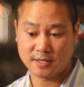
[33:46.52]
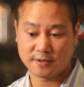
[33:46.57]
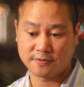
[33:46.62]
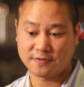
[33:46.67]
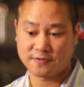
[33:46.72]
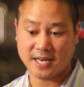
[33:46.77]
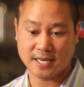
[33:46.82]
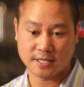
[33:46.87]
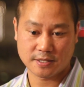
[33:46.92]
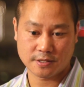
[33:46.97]
been the
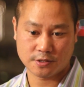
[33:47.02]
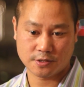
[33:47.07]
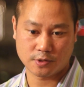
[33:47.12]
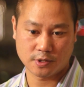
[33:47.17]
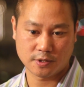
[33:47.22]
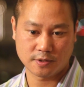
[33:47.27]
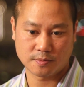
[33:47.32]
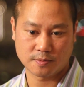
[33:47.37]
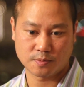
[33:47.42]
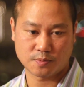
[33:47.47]
fastest
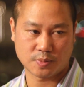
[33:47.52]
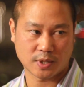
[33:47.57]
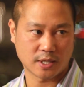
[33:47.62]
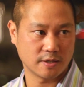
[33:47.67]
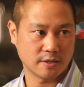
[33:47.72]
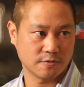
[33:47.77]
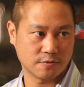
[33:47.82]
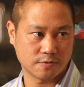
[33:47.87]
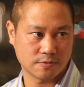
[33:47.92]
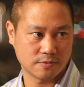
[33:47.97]
growing
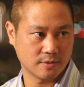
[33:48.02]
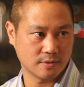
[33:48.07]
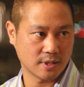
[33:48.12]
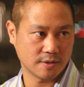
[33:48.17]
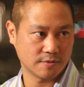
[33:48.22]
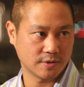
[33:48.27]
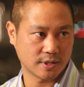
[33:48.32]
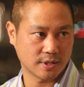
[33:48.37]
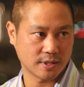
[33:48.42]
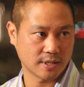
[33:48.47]
part of
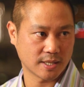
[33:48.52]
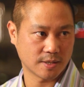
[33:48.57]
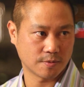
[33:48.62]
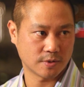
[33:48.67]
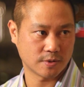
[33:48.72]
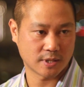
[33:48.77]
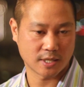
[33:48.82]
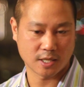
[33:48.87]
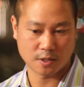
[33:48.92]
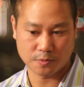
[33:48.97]
everything
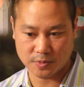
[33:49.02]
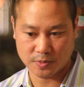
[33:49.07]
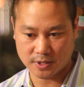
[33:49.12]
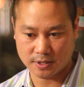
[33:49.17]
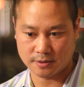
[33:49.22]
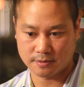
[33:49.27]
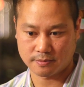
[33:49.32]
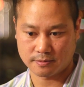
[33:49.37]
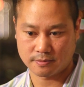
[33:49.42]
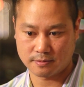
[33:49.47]
that we're
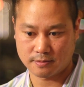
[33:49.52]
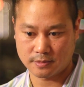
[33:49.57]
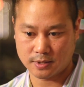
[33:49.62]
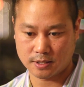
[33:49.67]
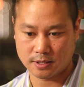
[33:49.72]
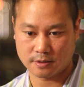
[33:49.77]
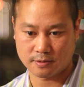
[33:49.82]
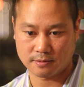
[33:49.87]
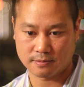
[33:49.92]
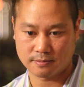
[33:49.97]
helping,
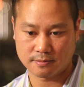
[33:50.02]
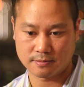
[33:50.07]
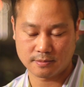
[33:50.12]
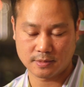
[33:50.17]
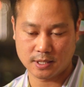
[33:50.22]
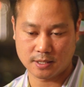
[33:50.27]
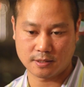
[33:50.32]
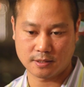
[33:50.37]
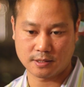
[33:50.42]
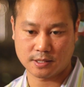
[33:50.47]

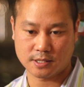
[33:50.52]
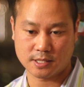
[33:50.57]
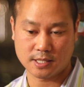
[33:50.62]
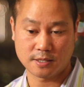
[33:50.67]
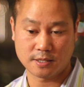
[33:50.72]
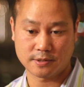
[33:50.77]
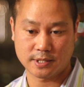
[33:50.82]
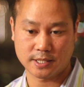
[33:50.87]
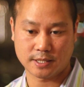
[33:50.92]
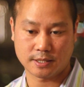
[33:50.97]

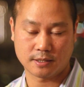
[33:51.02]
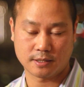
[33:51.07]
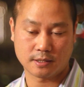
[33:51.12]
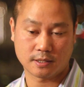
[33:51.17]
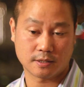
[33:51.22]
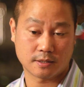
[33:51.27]
accelerate.